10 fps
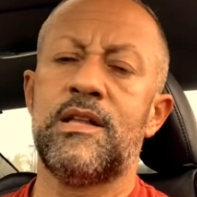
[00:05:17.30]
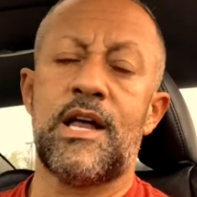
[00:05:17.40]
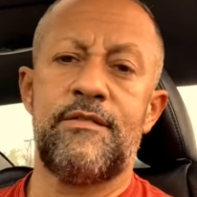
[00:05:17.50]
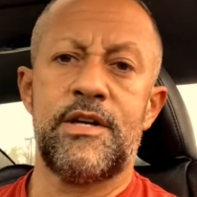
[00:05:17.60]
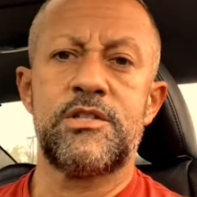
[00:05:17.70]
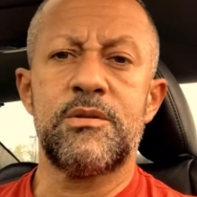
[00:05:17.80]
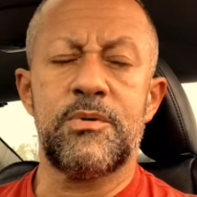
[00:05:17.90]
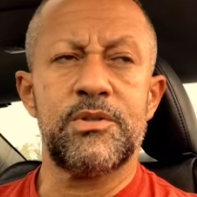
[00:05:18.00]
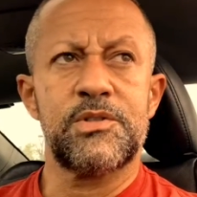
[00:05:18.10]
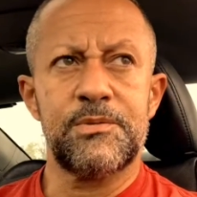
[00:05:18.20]
a lot of
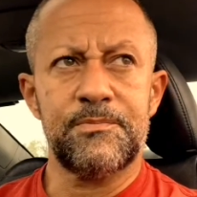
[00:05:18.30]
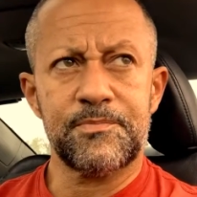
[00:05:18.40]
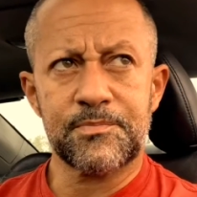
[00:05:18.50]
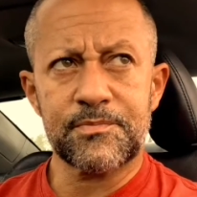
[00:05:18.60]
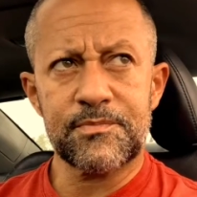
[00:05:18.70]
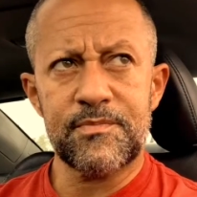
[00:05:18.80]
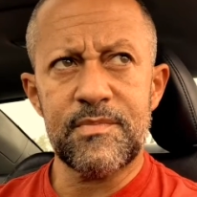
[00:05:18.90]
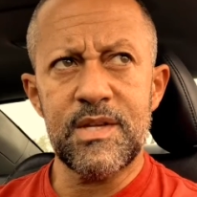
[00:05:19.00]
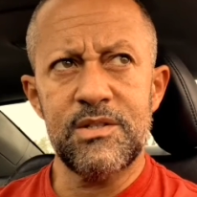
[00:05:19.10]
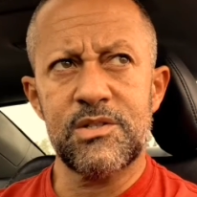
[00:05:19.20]
vegetables.
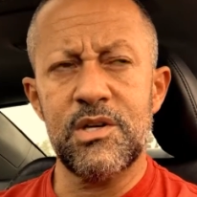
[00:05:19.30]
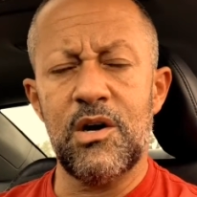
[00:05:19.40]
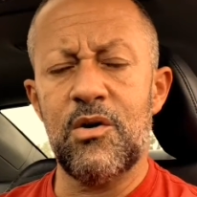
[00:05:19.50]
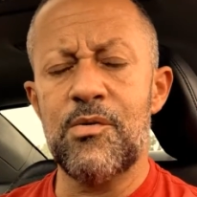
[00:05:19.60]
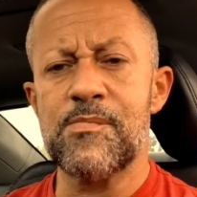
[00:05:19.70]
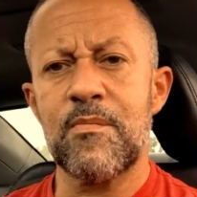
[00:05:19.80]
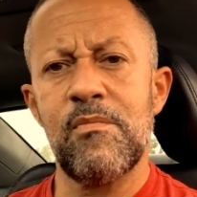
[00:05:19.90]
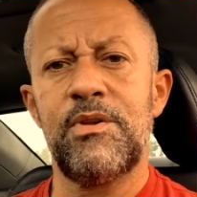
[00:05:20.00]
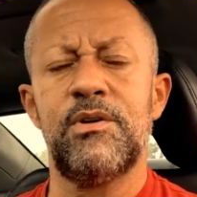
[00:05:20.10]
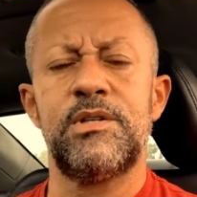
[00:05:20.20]
So
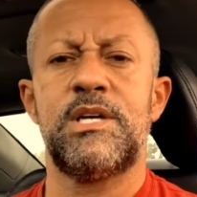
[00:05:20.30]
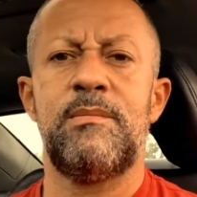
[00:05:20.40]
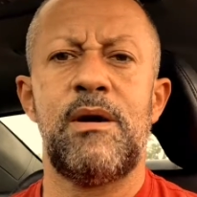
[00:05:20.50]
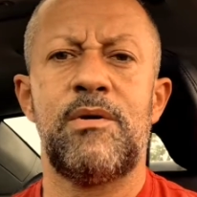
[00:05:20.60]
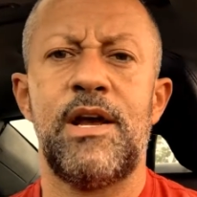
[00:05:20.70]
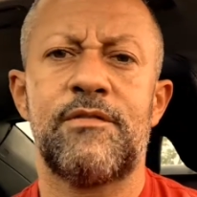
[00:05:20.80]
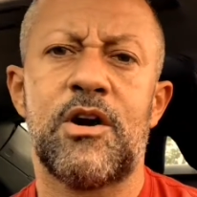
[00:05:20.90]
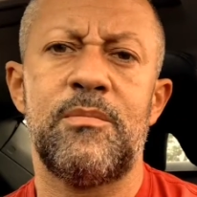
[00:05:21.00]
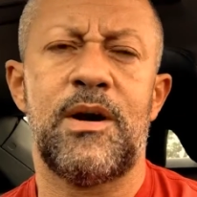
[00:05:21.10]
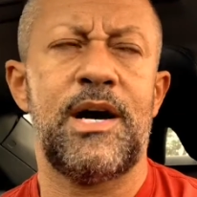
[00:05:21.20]
the only time I would have
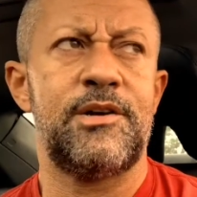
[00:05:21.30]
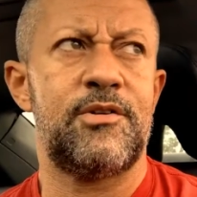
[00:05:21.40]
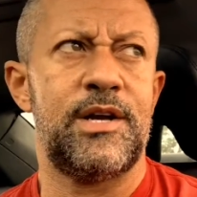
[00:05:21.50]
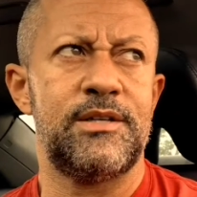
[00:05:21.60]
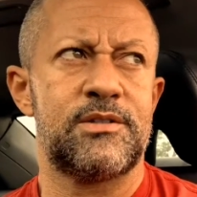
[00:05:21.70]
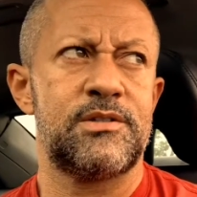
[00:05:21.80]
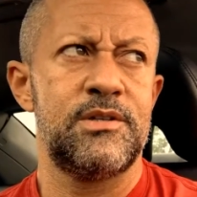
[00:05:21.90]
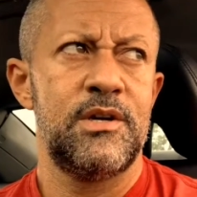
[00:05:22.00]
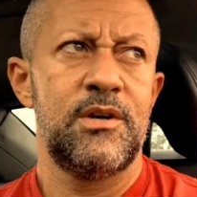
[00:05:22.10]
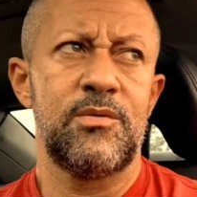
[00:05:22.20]
carbohydrates,
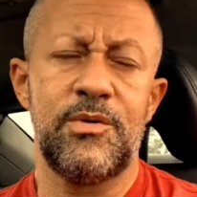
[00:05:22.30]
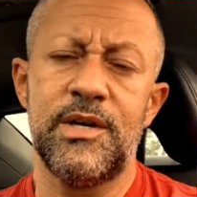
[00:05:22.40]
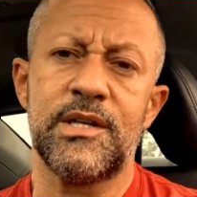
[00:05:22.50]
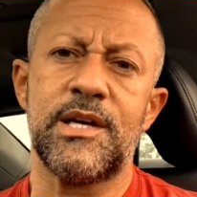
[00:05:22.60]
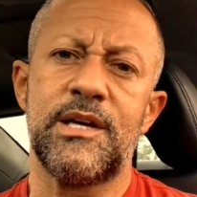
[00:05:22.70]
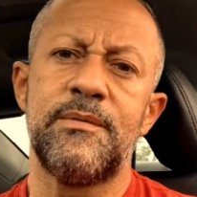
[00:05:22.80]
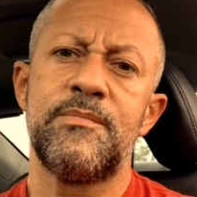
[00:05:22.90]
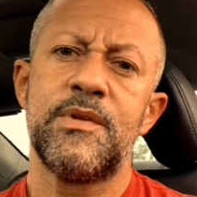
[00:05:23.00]
really,